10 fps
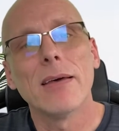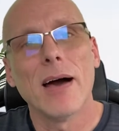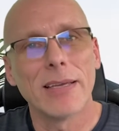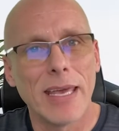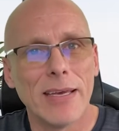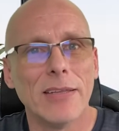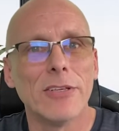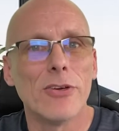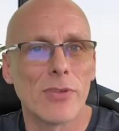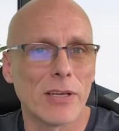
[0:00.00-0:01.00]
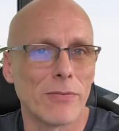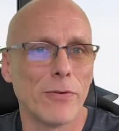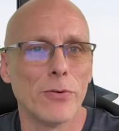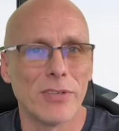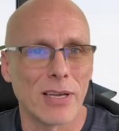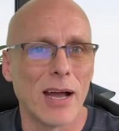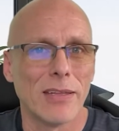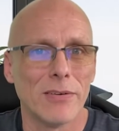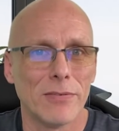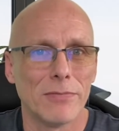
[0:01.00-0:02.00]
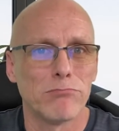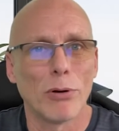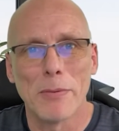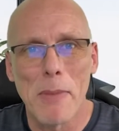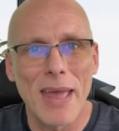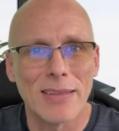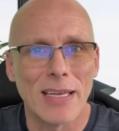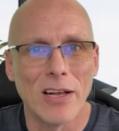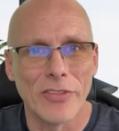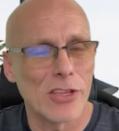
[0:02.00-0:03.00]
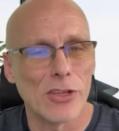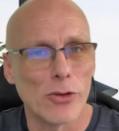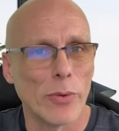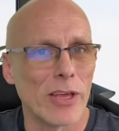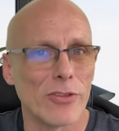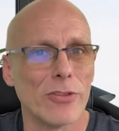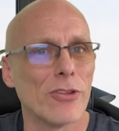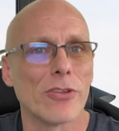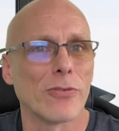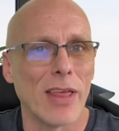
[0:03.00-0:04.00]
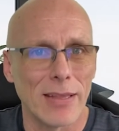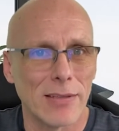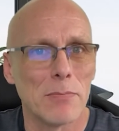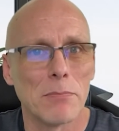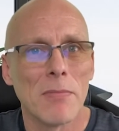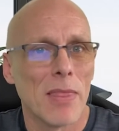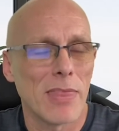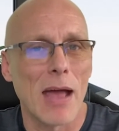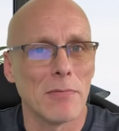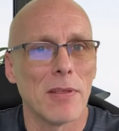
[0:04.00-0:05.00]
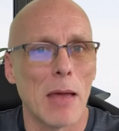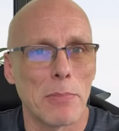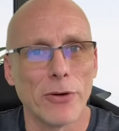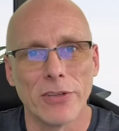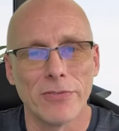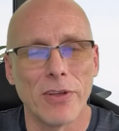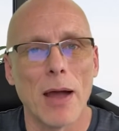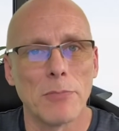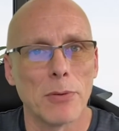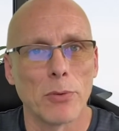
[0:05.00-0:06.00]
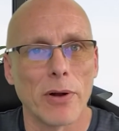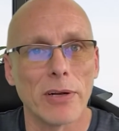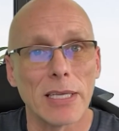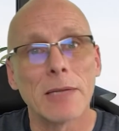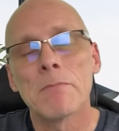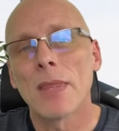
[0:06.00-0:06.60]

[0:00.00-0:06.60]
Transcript: again, using food to kind of put a Band-Aid on the situation just for that period of time temporarily.